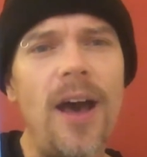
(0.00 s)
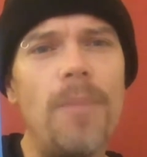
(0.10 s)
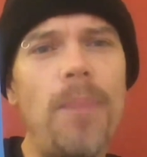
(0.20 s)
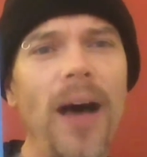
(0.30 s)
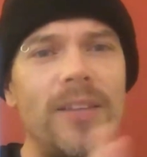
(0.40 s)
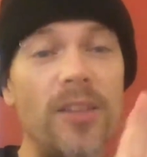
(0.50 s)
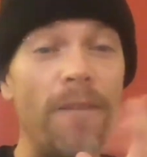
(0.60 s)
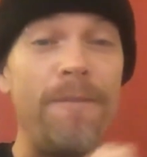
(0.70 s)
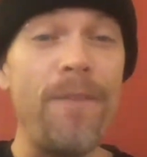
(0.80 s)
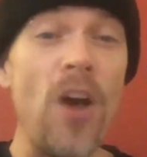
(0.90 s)
But the
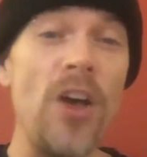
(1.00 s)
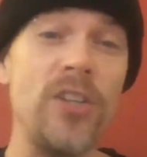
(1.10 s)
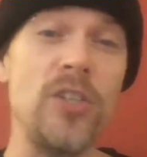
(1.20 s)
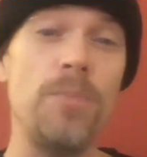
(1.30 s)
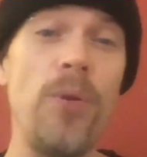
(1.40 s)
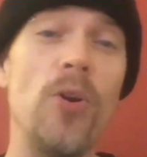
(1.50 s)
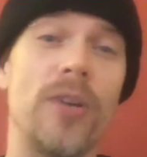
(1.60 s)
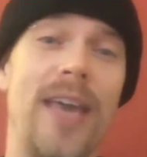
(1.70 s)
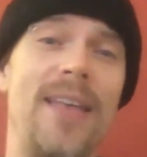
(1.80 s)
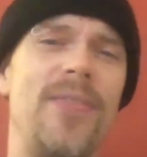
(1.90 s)
first
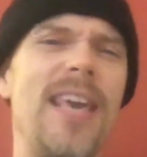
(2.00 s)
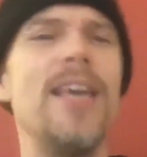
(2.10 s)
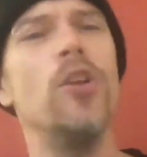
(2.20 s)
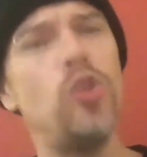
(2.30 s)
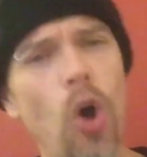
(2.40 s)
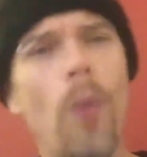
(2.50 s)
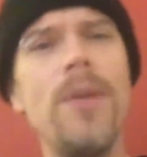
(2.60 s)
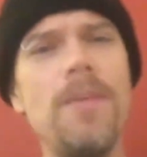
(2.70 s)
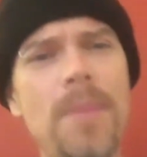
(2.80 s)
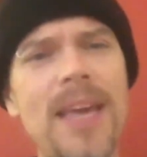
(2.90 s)
book in the
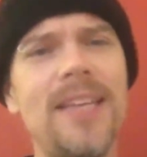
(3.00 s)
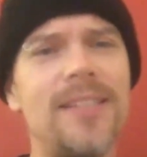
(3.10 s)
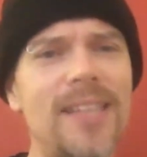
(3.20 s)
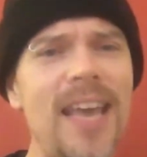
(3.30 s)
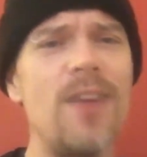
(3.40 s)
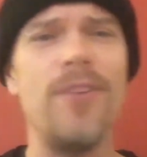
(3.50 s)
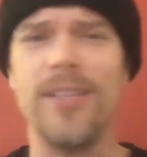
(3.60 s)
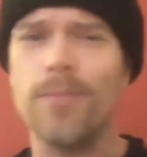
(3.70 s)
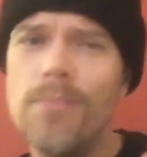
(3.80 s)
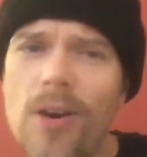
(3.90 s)
Dommy B
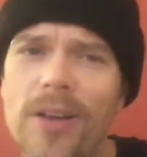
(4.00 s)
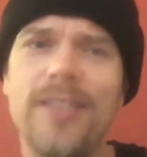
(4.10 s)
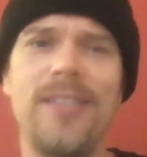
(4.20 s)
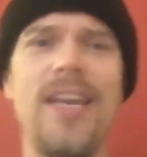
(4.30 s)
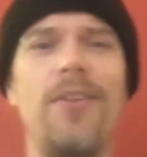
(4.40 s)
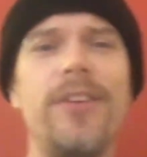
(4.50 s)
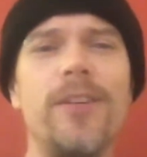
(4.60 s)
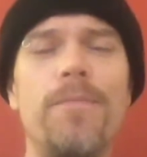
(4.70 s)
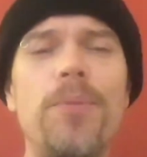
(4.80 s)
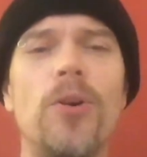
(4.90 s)
series, my series
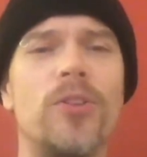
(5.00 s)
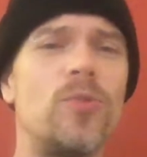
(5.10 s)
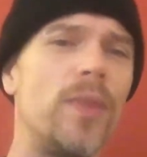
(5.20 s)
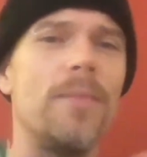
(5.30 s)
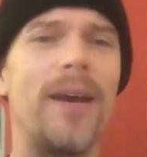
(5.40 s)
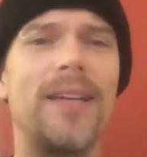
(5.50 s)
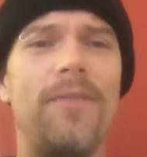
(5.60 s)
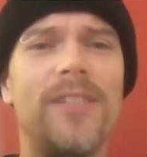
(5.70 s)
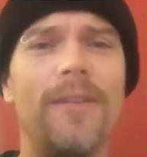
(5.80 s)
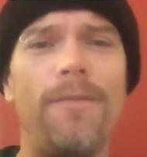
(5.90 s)
of books with the
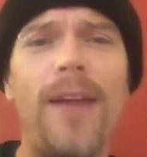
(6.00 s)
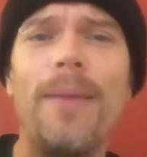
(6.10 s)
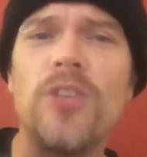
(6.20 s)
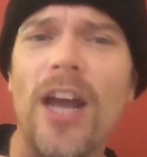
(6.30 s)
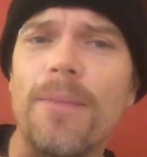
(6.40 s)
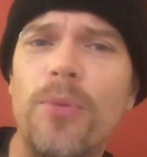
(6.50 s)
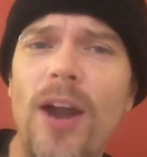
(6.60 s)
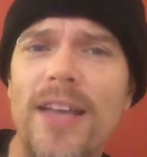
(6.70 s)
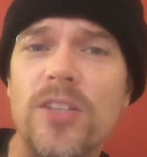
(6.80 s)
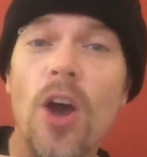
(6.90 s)
magnificent Flapjack
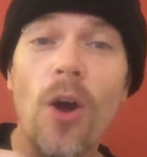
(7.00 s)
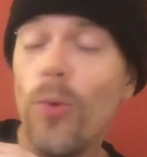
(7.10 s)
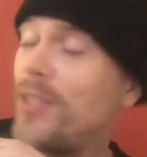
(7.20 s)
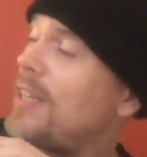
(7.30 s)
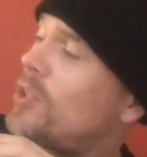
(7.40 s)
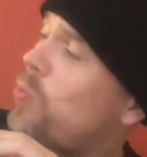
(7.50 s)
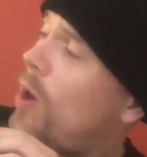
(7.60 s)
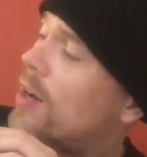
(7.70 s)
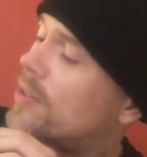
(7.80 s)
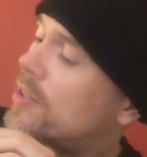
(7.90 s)
Press, was this
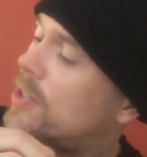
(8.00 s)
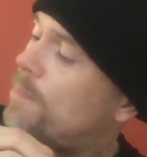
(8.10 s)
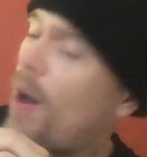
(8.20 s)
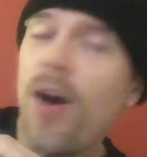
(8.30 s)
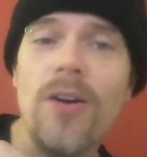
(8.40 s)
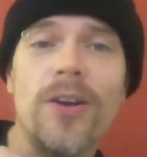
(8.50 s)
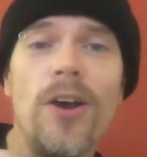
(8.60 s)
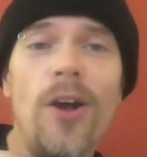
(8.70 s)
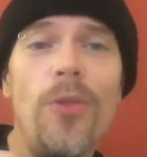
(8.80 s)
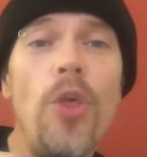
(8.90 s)
one, Spark
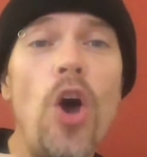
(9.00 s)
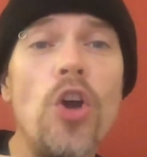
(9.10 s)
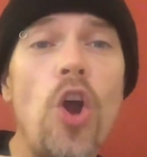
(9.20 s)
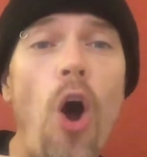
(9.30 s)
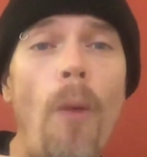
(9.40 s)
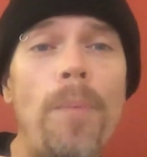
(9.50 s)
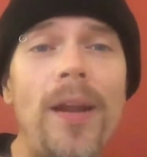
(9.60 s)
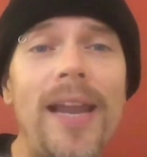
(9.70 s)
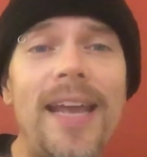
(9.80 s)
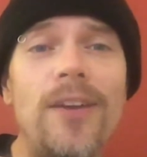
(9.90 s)
the
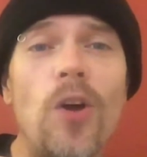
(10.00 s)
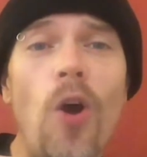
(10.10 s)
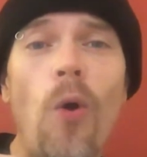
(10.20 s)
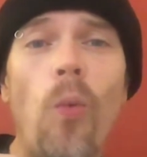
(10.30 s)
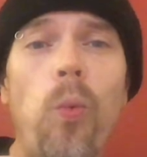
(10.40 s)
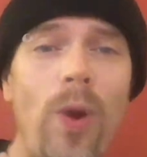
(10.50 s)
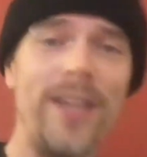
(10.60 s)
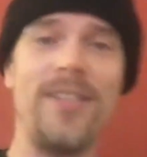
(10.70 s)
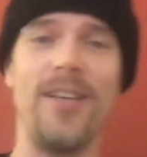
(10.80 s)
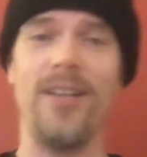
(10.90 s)
Goblin
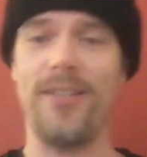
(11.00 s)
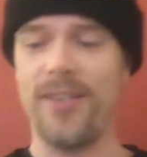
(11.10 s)
Wizard.